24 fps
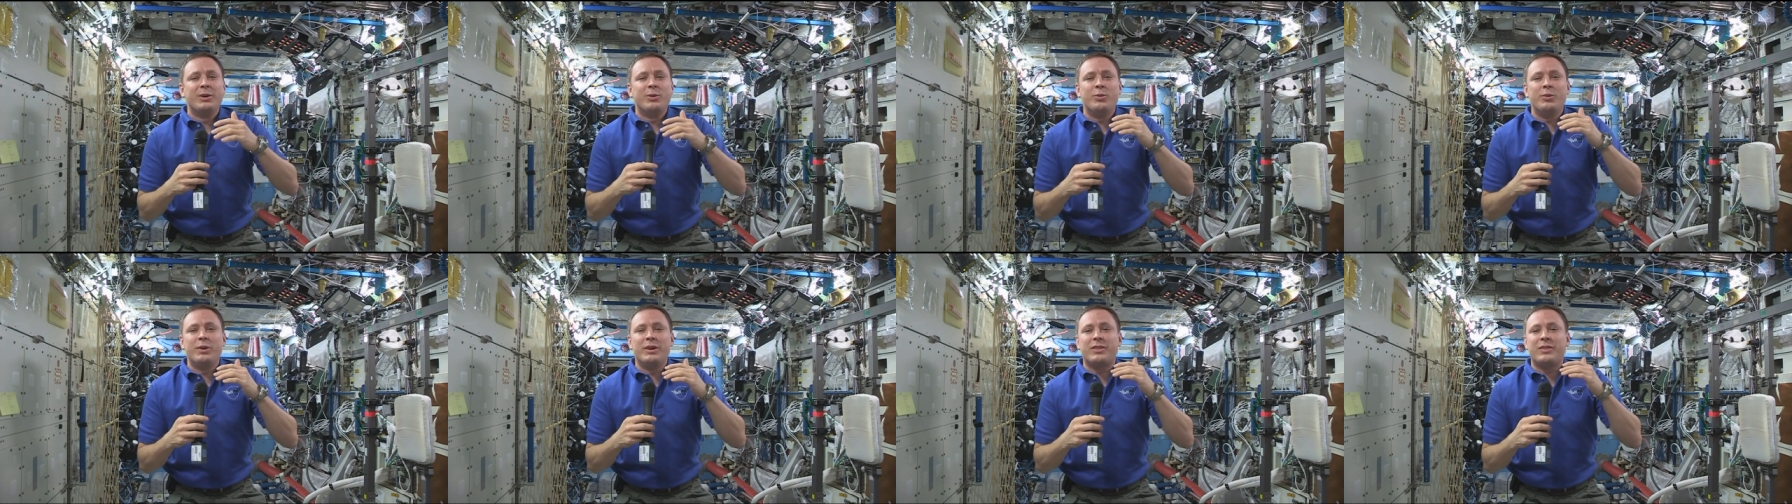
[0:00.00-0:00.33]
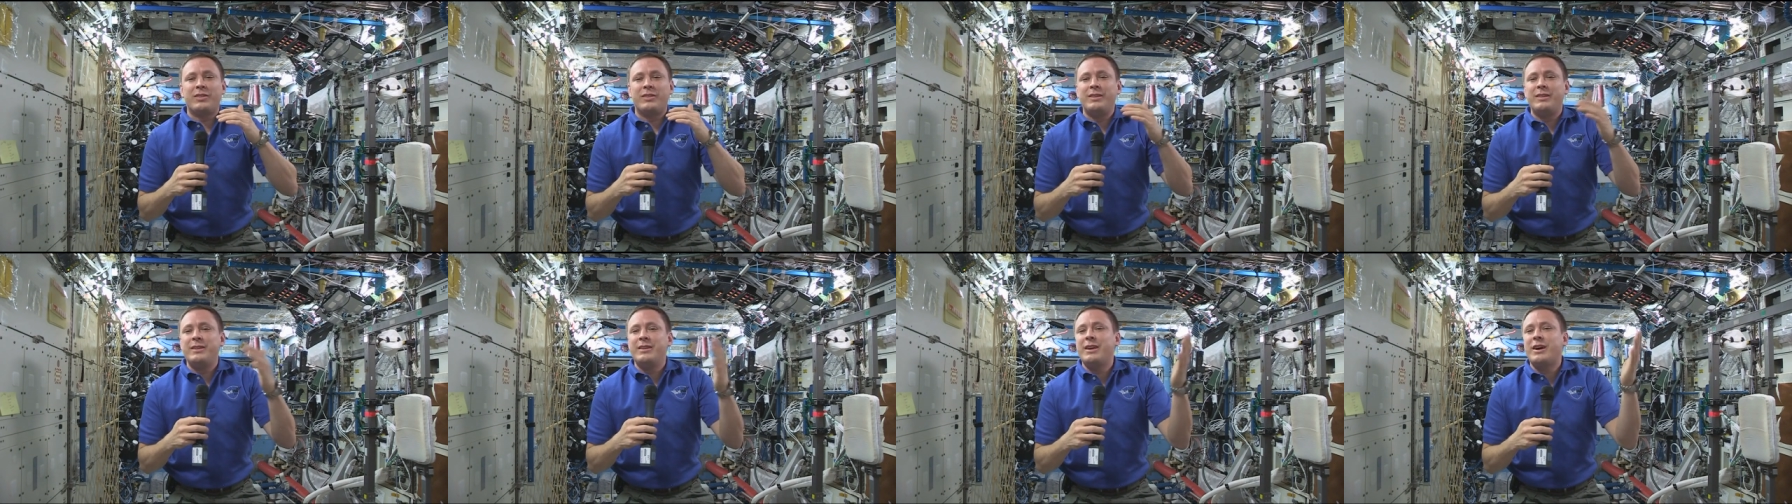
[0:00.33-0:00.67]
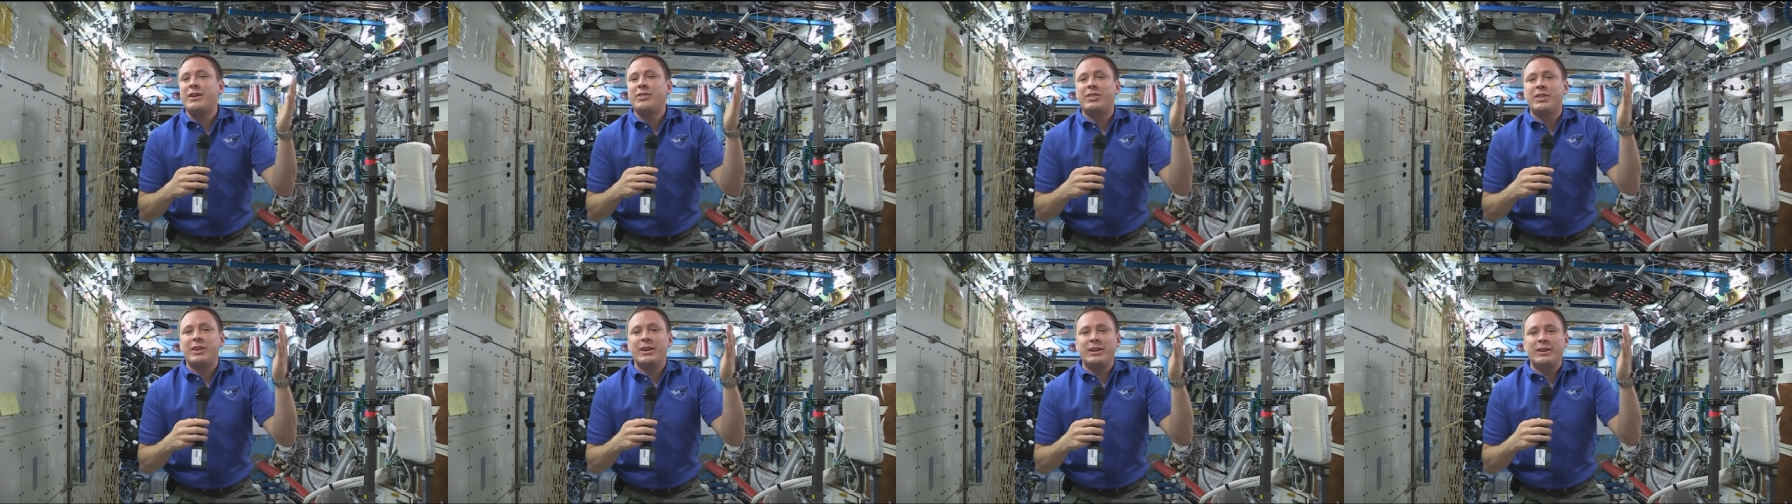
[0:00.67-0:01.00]
with
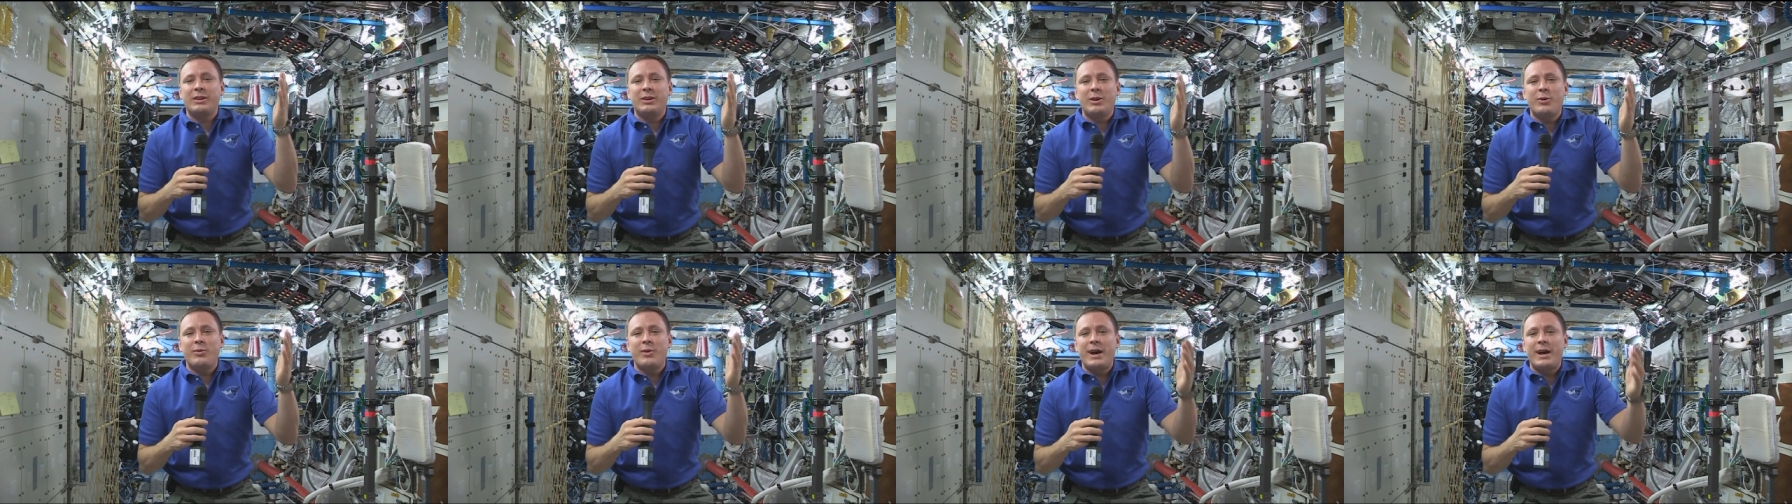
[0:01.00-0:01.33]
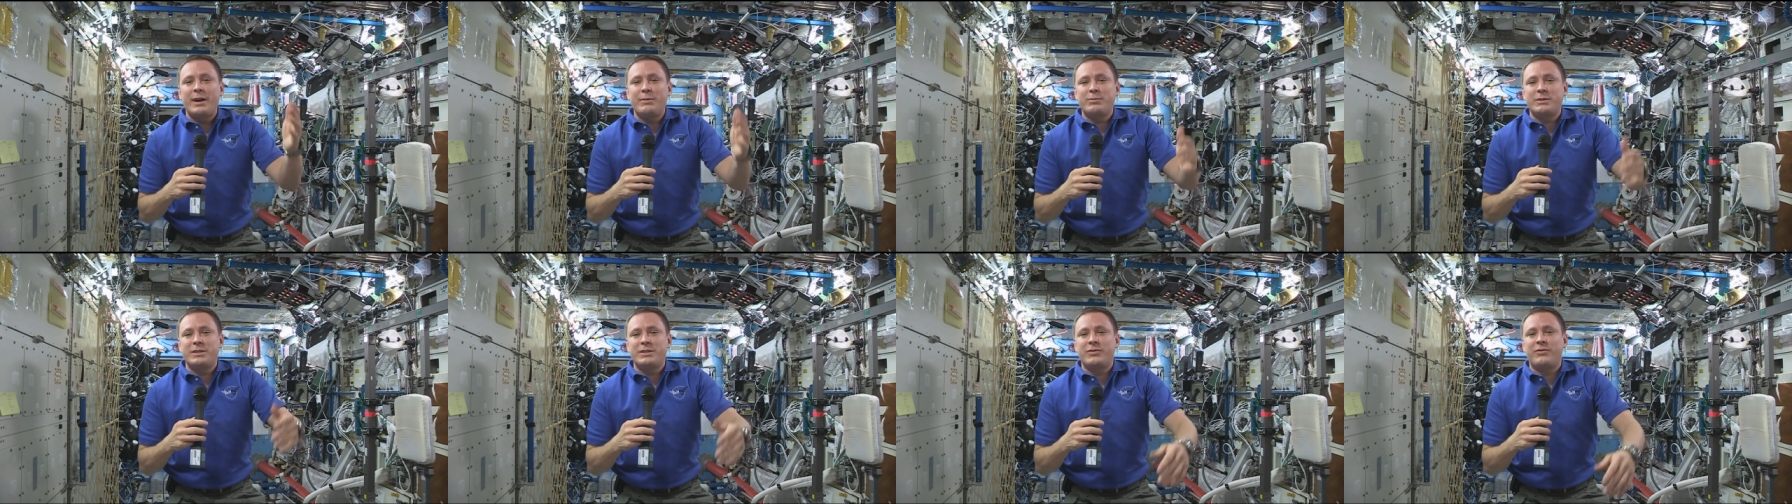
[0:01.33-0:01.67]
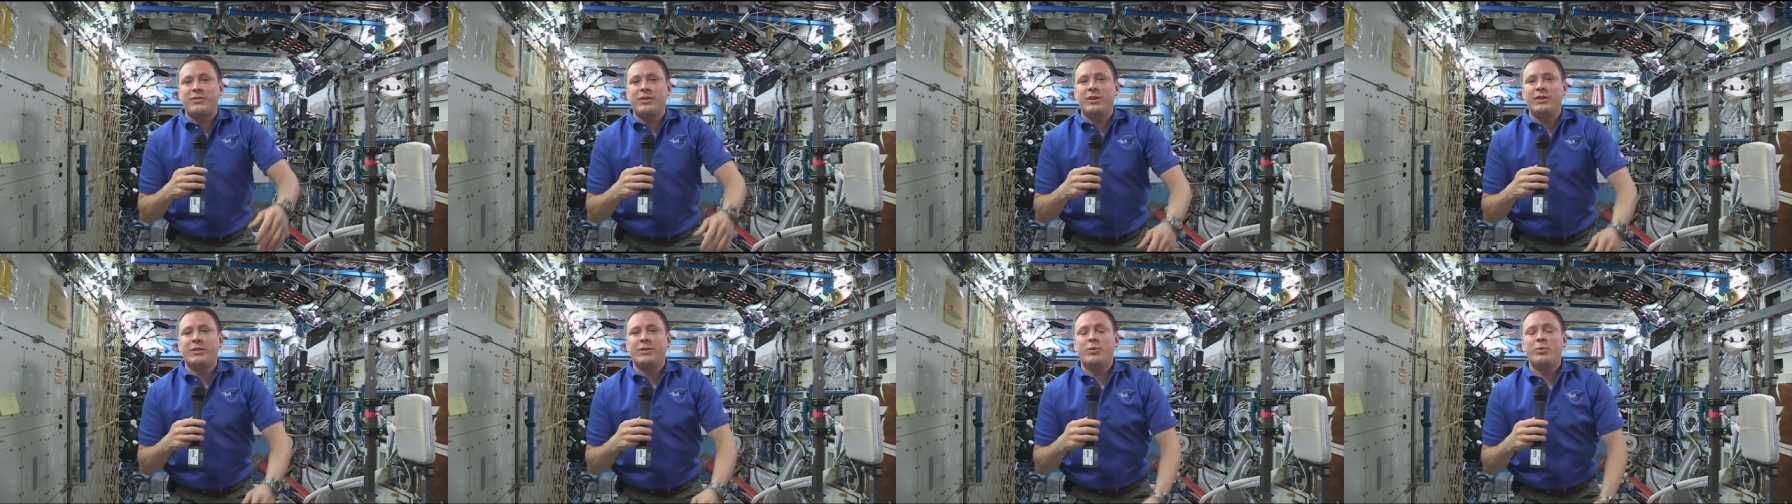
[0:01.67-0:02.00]
nothing, no
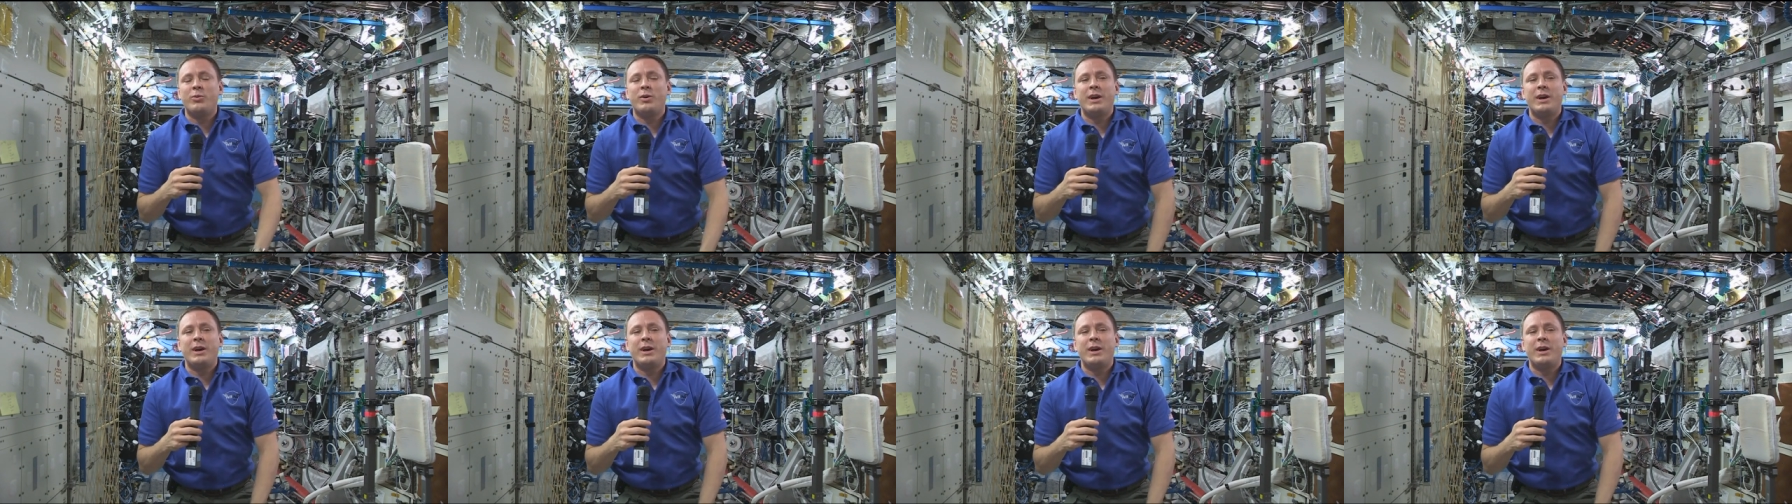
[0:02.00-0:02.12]
atmosphere in the